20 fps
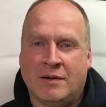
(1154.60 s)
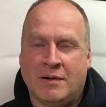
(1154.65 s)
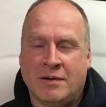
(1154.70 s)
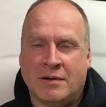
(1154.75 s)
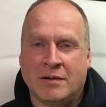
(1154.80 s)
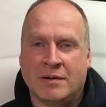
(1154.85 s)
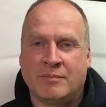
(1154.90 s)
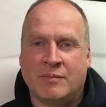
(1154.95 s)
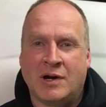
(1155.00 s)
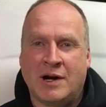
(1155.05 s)
All
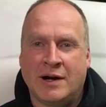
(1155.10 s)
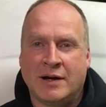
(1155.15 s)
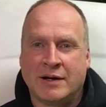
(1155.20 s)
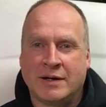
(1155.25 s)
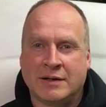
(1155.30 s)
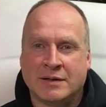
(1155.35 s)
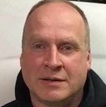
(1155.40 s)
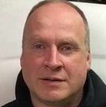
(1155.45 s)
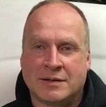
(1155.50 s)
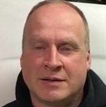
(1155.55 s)
the
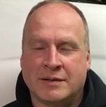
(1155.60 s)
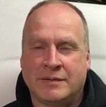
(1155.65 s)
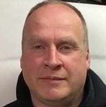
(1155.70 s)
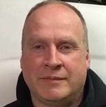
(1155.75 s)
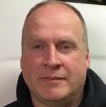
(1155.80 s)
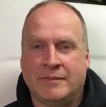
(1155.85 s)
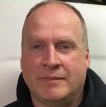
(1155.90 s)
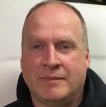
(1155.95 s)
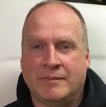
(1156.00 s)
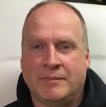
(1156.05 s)
brackets
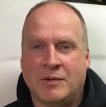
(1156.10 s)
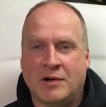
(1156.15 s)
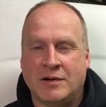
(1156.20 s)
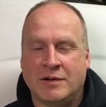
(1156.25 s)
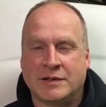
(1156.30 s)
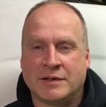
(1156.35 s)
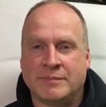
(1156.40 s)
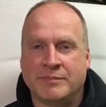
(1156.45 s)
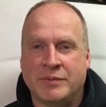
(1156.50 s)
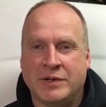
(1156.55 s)
and
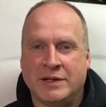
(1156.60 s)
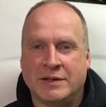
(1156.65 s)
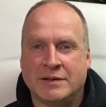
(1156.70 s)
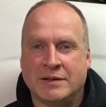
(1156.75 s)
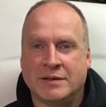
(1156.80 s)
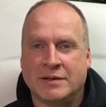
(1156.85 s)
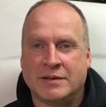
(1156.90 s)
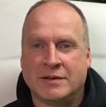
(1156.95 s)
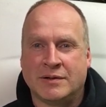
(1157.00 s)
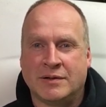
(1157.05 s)
parts and
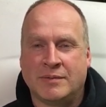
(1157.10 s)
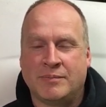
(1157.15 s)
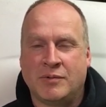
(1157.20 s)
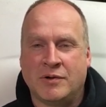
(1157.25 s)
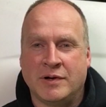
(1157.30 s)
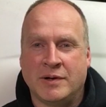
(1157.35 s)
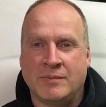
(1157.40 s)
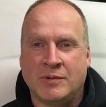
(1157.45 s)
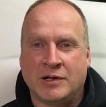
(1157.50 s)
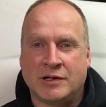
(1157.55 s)
pieces are
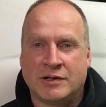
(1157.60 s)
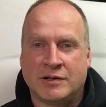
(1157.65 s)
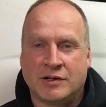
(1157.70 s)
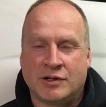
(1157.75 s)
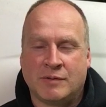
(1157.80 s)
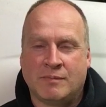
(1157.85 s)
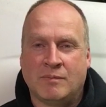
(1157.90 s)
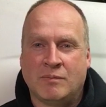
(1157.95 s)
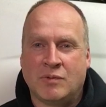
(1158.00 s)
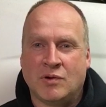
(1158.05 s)
pretty much
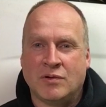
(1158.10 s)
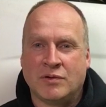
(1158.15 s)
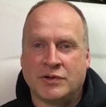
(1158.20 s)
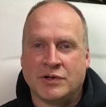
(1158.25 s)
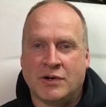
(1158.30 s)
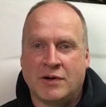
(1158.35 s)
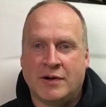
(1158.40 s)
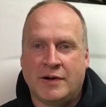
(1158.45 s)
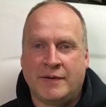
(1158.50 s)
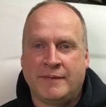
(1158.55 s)
bolt
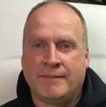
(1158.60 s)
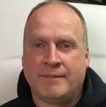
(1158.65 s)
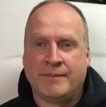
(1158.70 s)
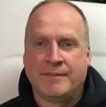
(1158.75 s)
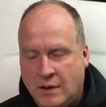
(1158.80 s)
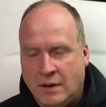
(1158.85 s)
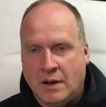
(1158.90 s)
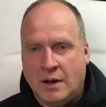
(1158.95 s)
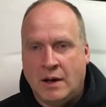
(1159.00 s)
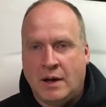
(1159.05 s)
on,
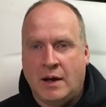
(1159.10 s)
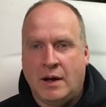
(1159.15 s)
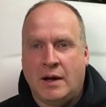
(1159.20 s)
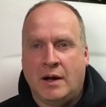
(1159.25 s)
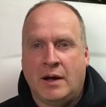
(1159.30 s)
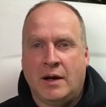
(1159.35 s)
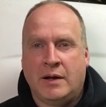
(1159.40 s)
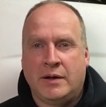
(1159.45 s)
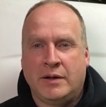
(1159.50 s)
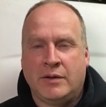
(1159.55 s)

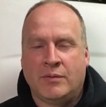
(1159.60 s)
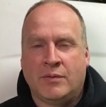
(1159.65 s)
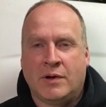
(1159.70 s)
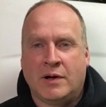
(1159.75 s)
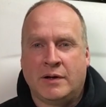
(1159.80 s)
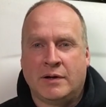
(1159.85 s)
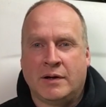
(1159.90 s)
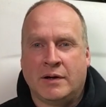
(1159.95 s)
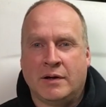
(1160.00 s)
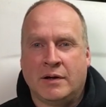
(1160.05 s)
and you
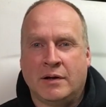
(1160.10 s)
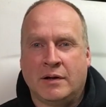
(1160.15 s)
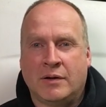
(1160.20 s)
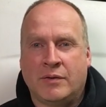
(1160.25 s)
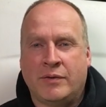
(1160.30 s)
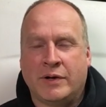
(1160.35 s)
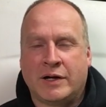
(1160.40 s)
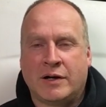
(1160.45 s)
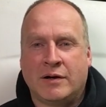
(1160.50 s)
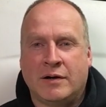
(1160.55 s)
want a
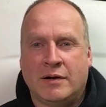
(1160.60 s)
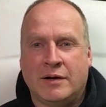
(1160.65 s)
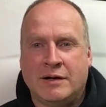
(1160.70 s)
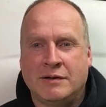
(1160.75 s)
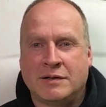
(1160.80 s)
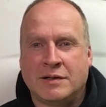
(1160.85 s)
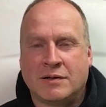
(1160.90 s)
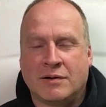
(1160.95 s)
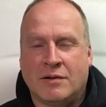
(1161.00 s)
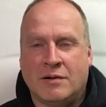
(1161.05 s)
quicker
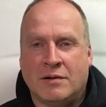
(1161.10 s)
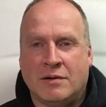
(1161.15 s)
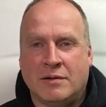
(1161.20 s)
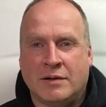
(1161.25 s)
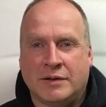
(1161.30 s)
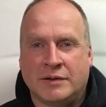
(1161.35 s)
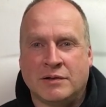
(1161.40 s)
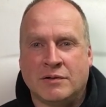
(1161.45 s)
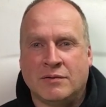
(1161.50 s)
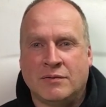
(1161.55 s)
install
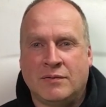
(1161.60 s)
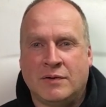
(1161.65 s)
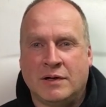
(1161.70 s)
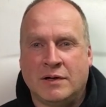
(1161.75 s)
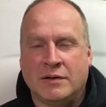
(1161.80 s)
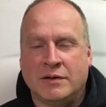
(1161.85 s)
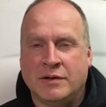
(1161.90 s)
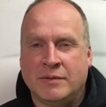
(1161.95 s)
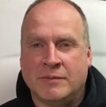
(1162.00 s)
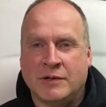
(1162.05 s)
and don't want
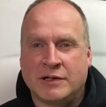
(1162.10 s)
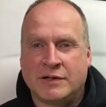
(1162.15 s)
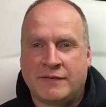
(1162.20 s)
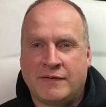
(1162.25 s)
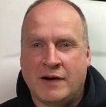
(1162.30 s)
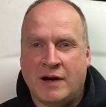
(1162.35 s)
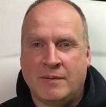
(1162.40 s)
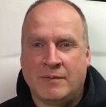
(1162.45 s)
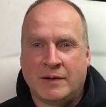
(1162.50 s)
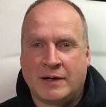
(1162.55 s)
to do much
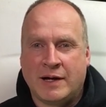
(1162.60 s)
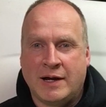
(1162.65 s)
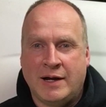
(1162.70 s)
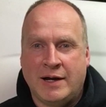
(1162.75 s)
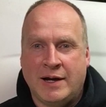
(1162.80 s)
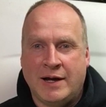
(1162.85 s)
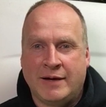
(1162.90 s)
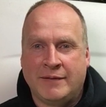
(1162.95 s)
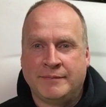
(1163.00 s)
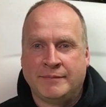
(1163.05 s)

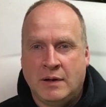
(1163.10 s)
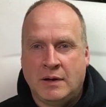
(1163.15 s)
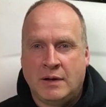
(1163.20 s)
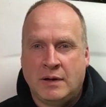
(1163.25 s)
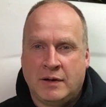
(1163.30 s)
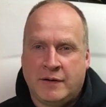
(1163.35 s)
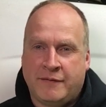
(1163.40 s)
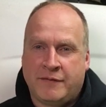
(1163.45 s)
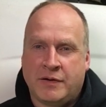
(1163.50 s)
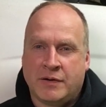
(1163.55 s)
fabricating.
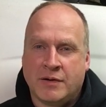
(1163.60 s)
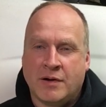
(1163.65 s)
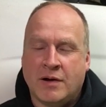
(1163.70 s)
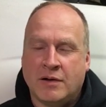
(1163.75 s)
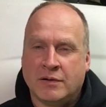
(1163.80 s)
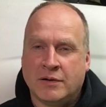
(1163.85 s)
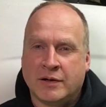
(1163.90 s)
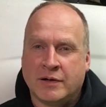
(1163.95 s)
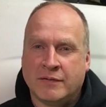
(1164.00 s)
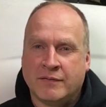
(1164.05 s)
If you're
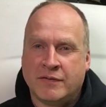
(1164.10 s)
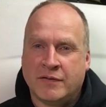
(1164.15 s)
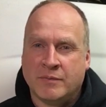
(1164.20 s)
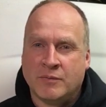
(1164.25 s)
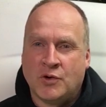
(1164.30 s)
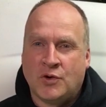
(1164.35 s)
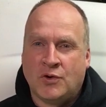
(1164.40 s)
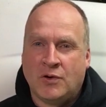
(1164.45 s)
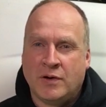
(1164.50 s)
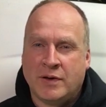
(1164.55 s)
not looking for
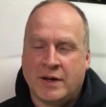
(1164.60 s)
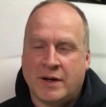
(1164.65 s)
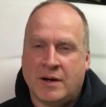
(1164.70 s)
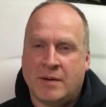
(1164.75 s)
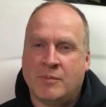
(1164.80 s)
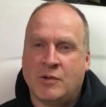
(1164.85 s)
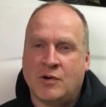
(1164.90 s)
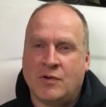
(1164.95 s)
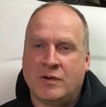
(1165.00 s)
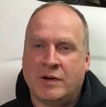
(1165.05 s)
more than
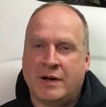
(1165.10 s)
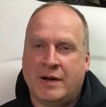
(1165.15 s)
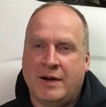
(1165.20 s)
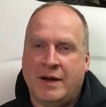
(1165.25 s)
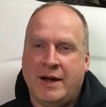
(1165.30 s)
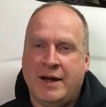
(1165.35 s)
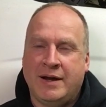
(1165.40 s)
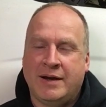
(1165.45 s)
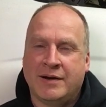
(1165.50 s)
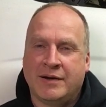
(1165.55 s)
about
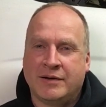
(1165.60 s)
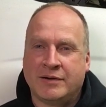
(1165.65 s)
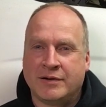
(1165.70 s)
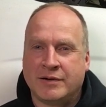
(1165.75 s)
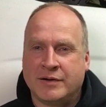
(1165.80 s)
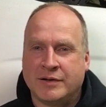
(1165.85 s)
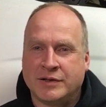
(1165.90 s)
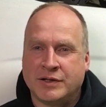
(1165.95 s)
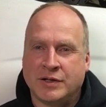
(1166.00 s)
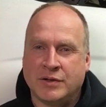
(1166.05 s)

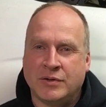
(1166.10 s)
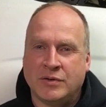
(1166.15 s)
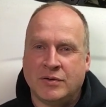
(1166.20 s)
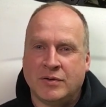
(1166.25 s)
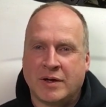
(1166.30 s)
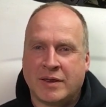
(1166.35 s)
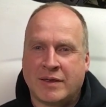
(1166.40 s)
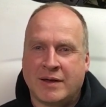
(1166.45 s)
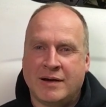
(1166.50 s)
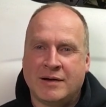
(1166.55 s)
800 to
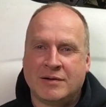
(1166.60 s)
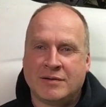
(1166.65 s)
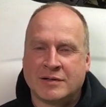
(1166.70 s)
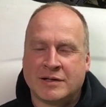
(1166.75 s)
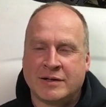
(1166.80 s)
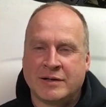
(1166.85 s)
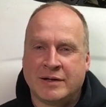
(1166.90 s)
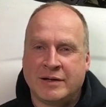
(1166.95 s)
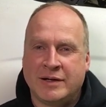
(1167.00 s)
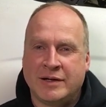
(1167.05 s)

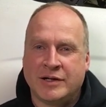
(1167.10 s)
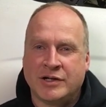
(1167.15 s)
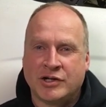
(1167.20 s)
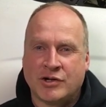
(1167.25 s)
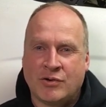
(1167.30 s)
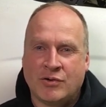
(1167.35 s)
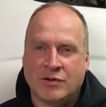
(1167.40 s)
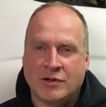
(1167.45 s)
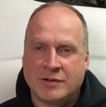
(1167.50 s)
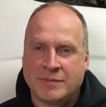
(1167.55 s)
1,000-ish
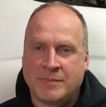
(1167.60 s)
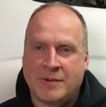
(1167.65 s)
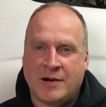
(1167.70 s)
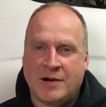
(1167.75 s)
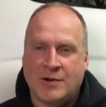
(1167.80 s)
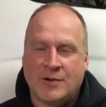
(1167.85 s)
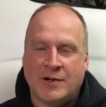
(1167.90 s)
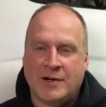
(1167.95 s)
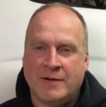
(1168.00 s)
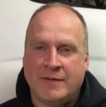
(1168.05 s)

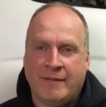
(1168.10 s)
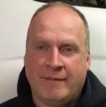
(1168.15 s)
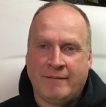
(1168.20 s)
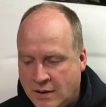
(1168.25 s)
horsepower,